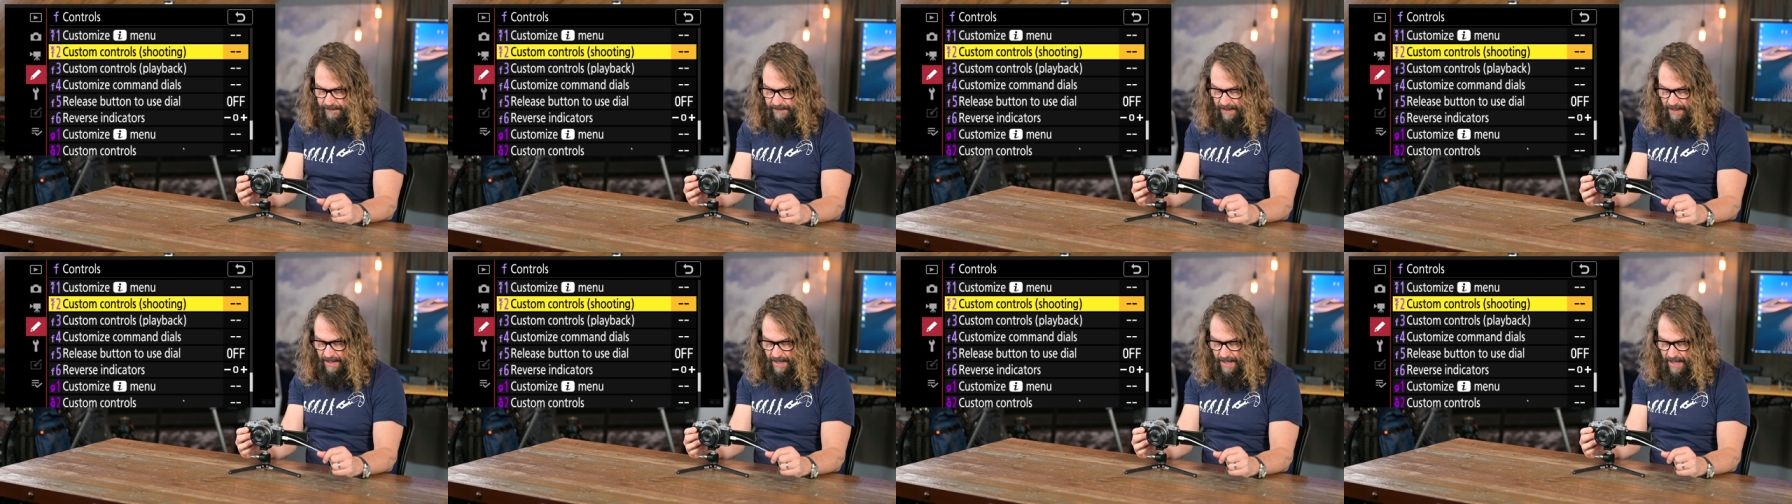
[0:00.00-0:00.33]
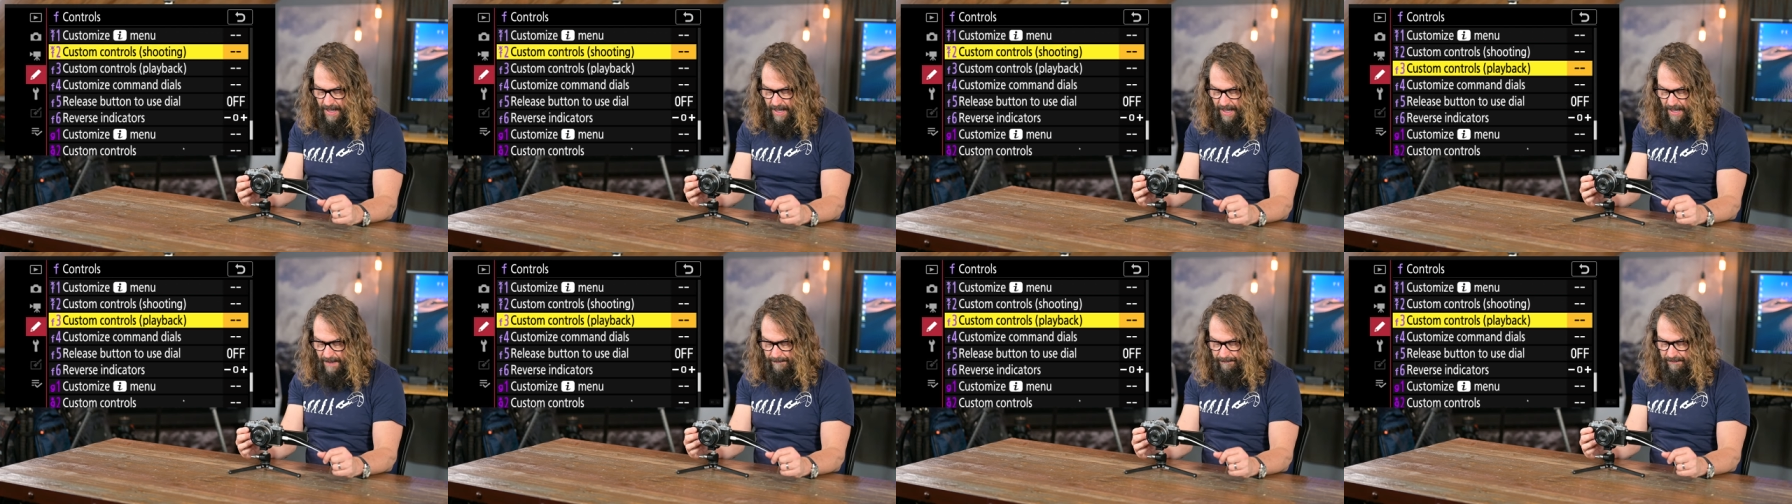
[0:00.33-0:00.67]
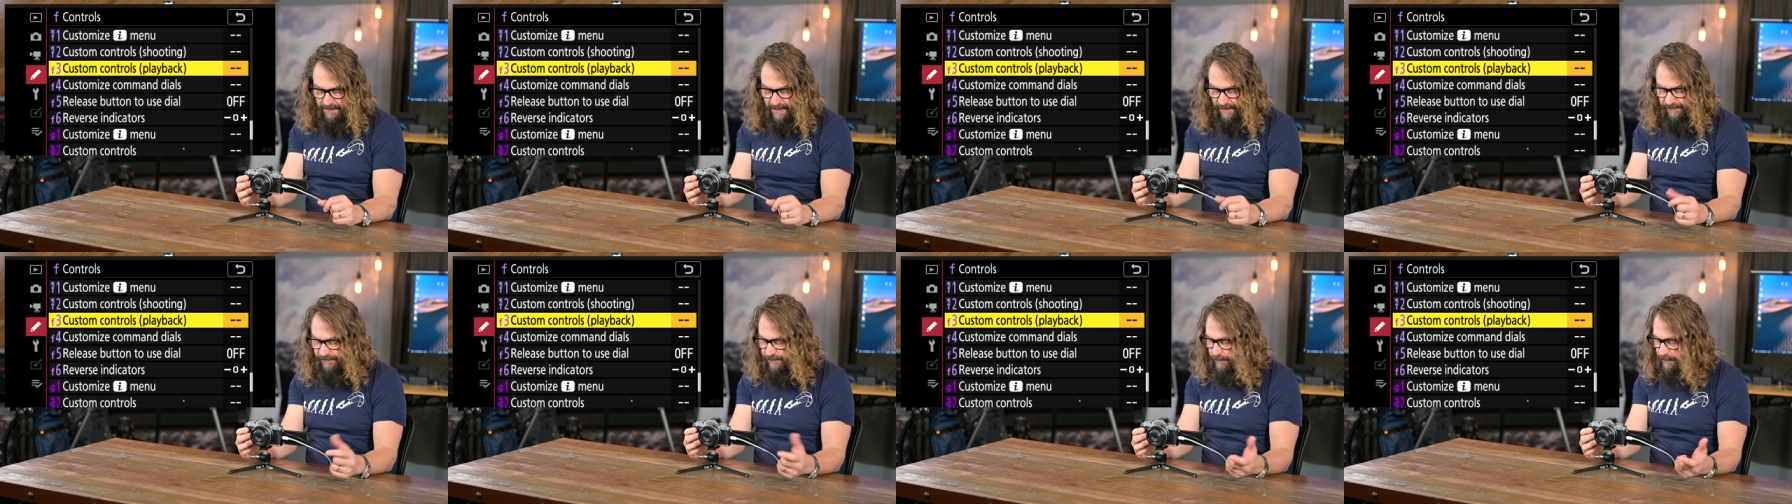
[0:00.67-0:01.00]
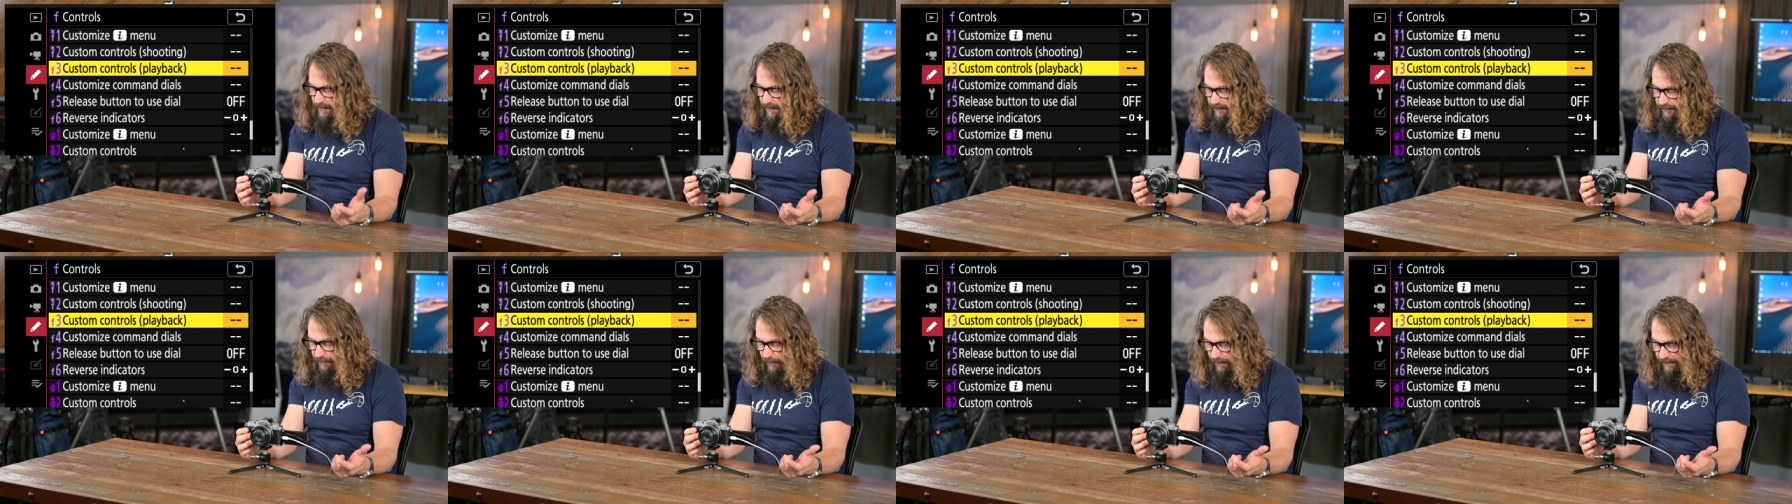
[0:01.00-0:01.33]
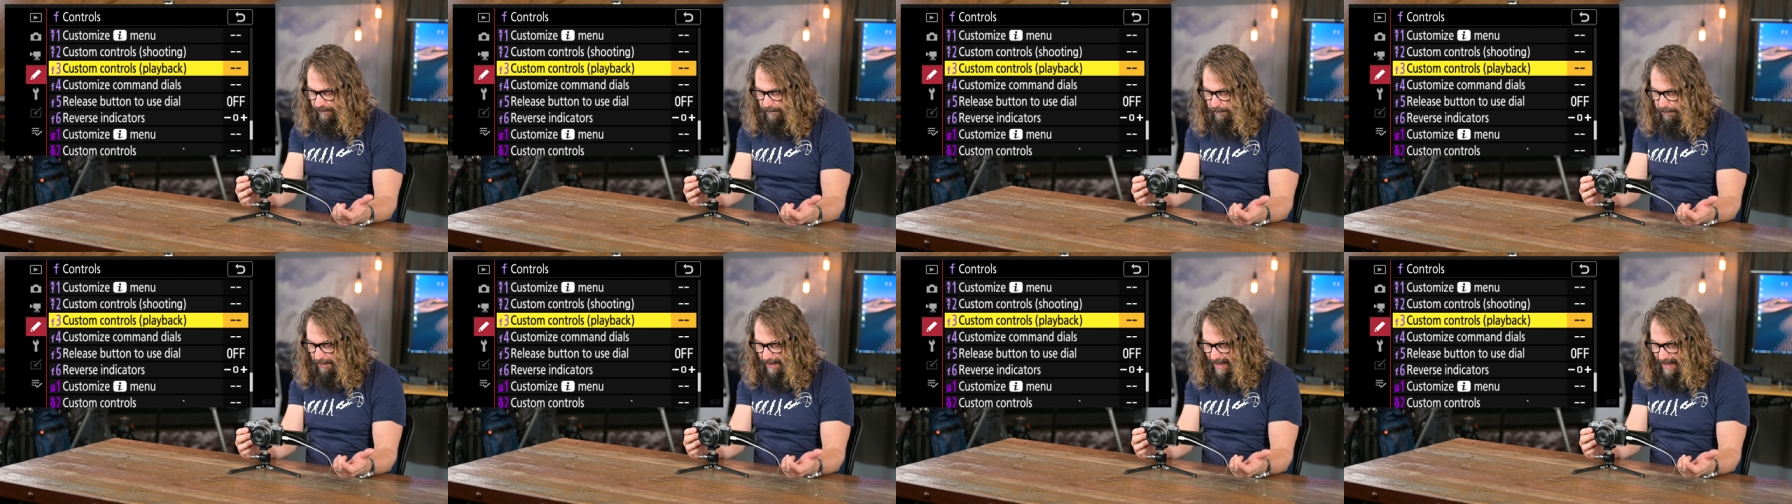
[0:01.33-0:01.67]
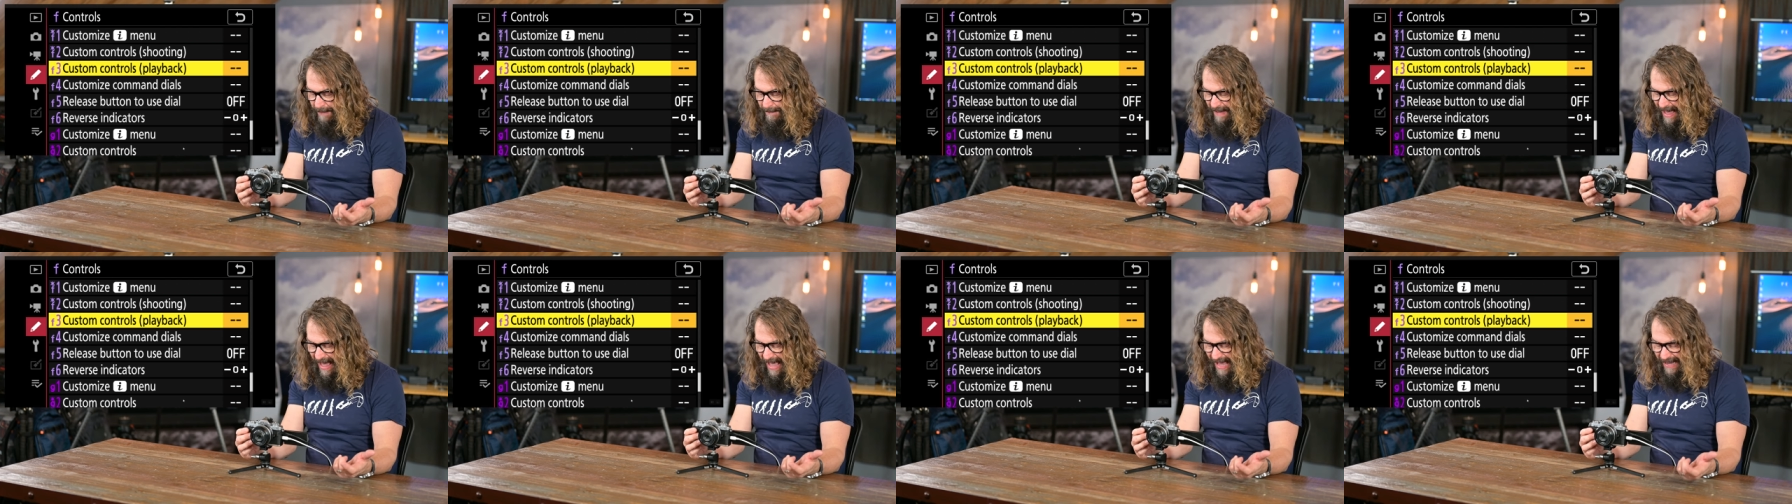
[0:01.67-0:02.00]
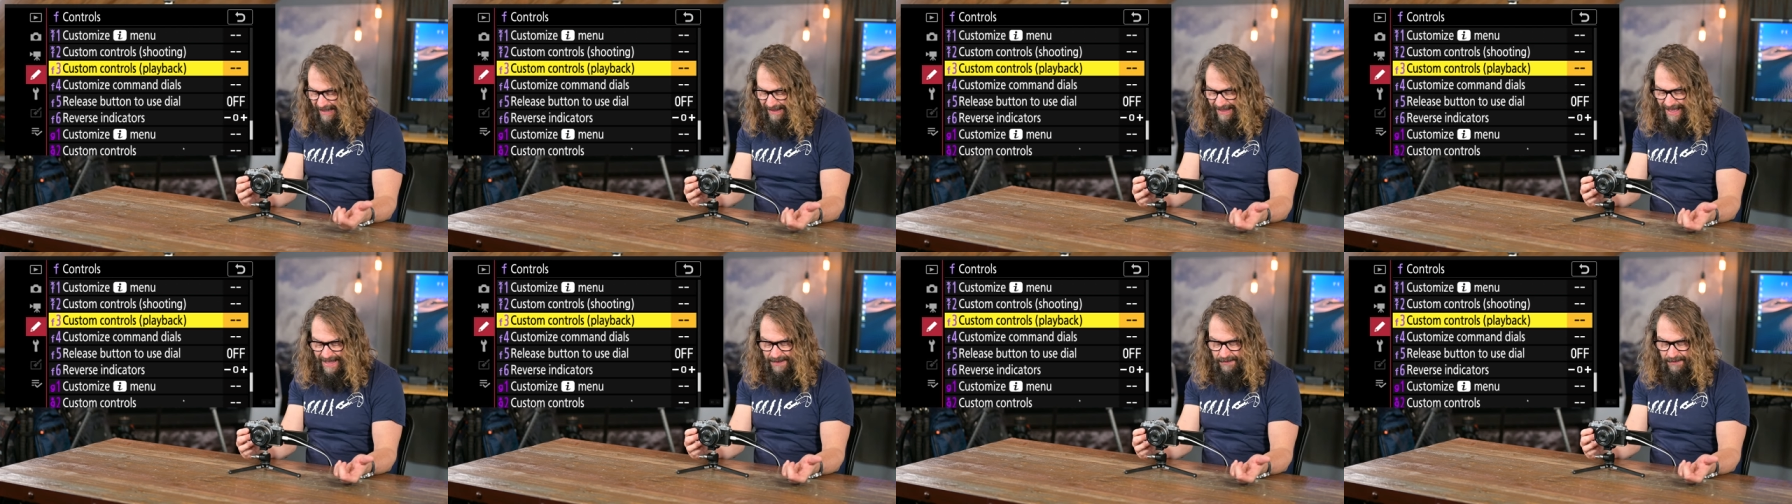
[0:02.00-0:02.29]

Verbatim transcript: Um, custom controls playback,